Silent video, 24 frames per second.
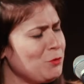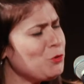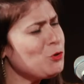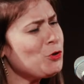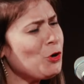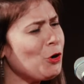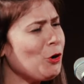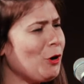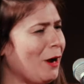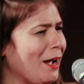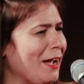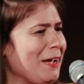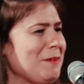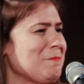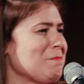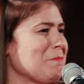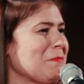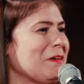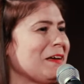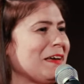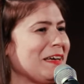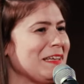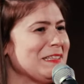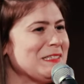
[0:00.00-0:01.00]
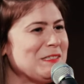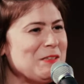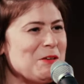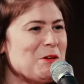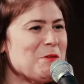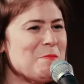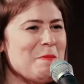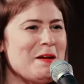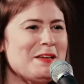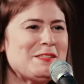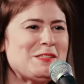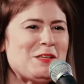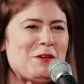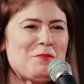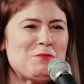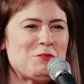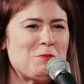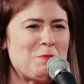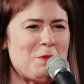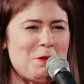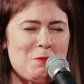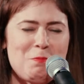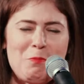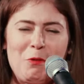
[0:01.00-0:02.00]
Sure, I consider
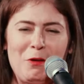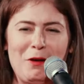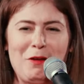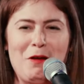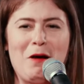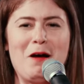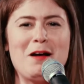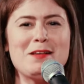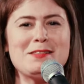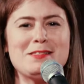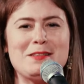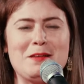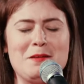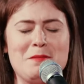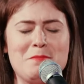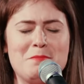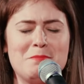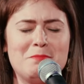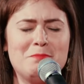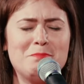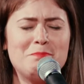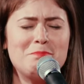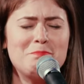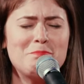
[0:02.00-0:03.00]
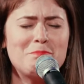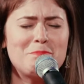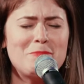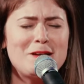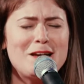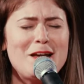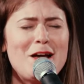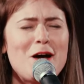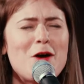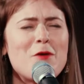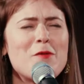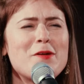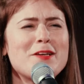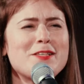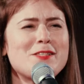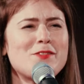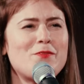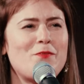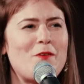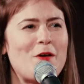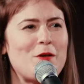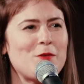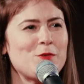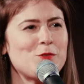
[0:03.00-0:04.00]
myself to be pretty awesome, but I
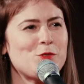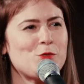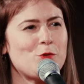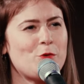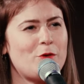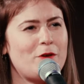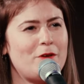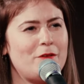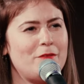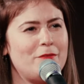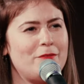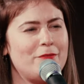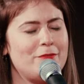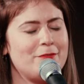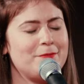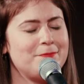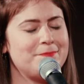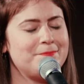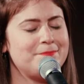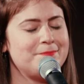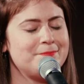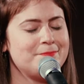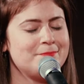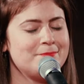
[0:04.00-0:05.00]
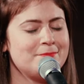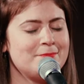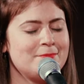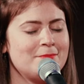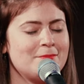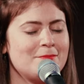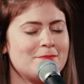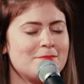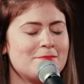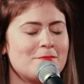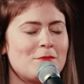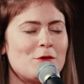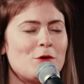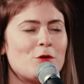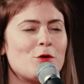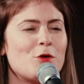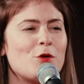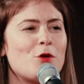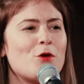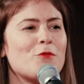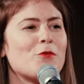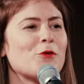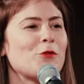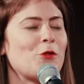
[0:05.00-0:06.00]
always felt sort of
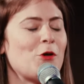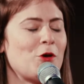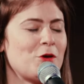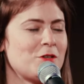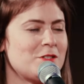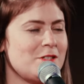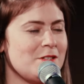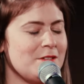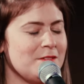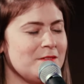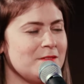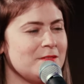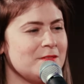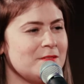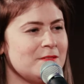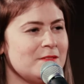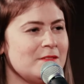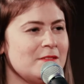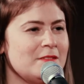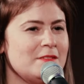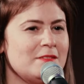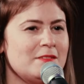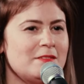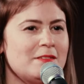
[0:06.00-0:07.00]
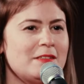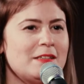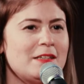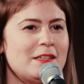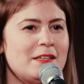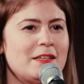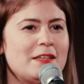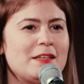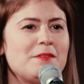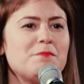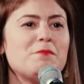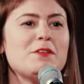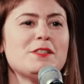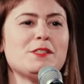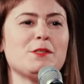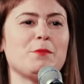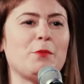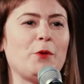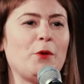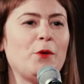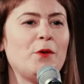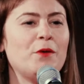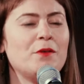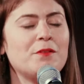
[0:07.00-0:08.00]
overlooked,
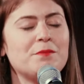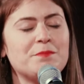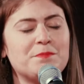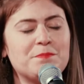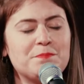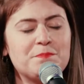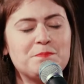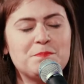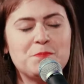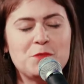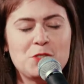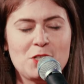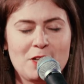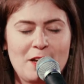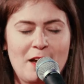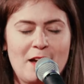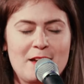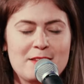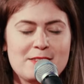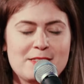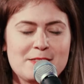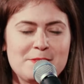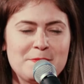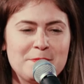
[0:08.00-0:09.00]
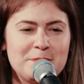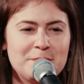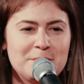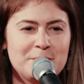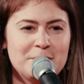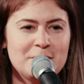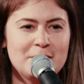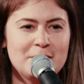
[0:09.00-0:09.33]
invisible to guys.